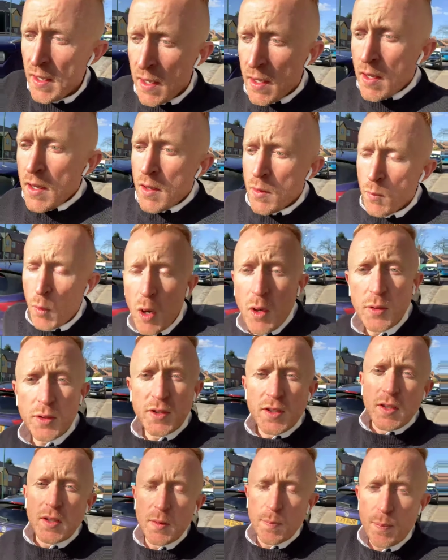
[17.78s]

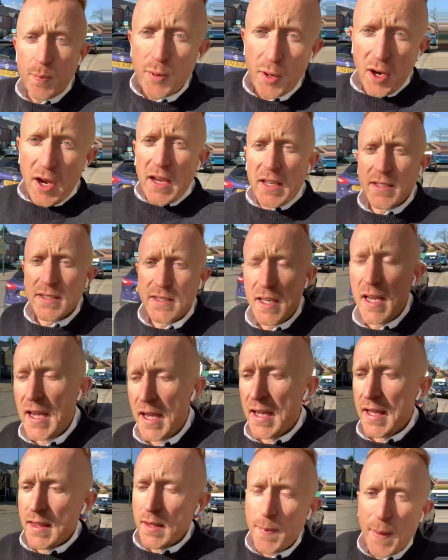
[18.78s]
whilst the press
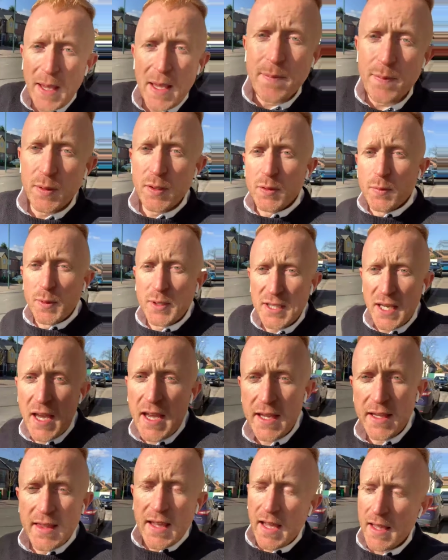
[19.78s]
and the papers were
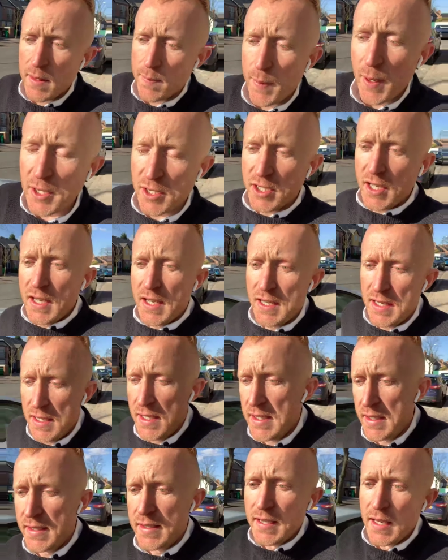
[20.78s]
saying that the budget
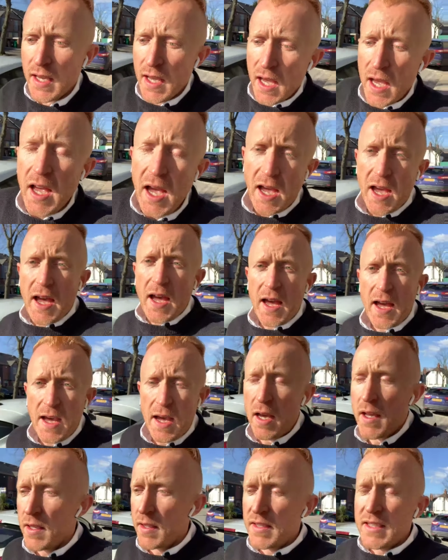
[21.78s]
is
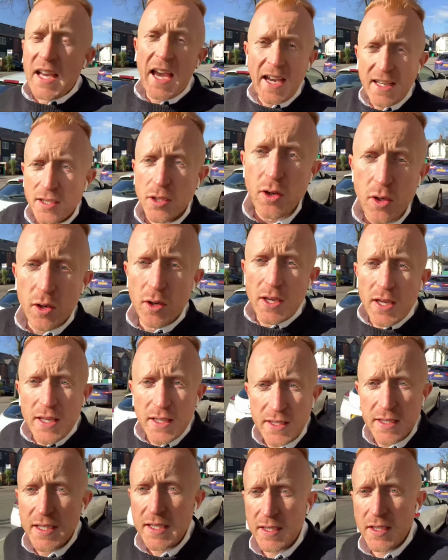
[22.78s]
tax
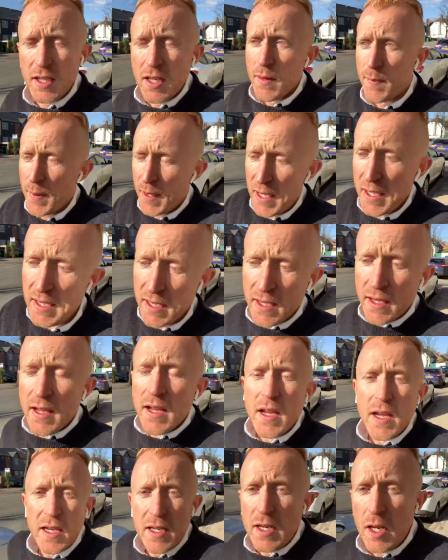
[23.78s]
hikes, it's going to be,
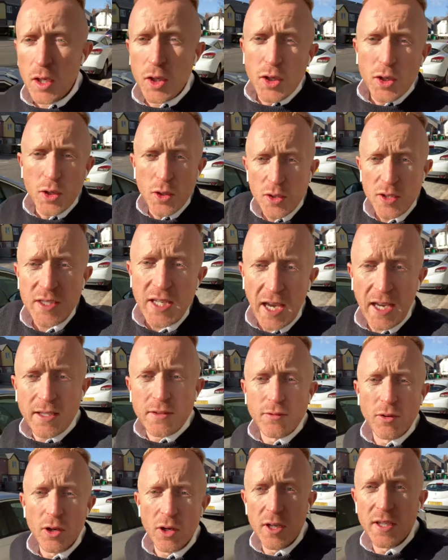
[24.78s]
you know, huge tax
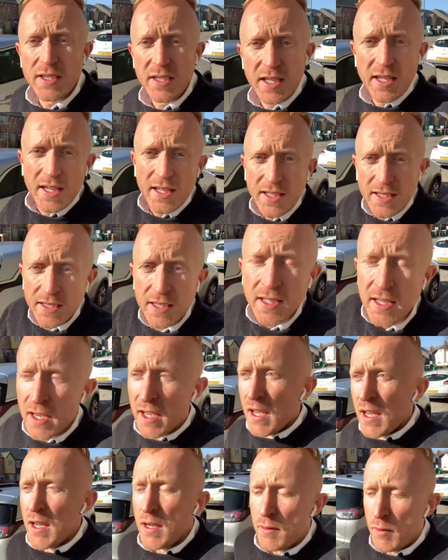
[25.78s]
rises,
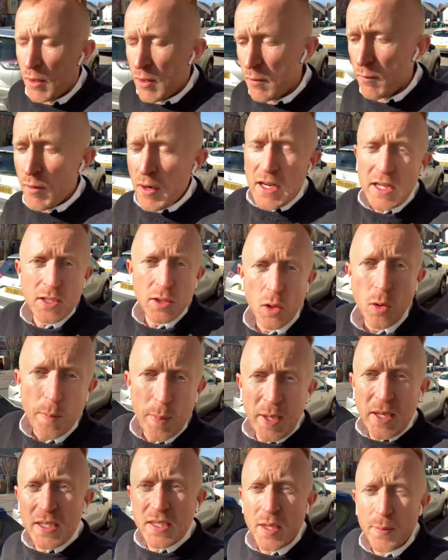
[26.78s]
going to really sort of
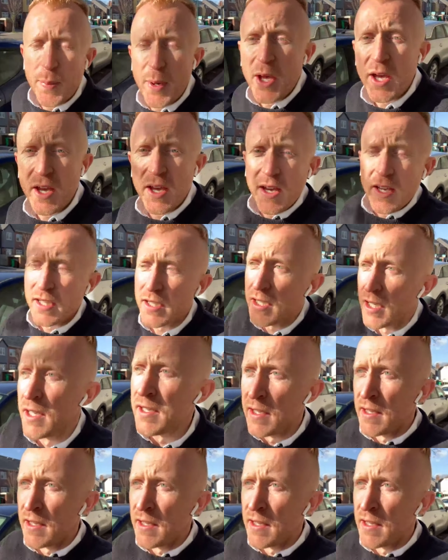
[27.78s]
pinch the purse.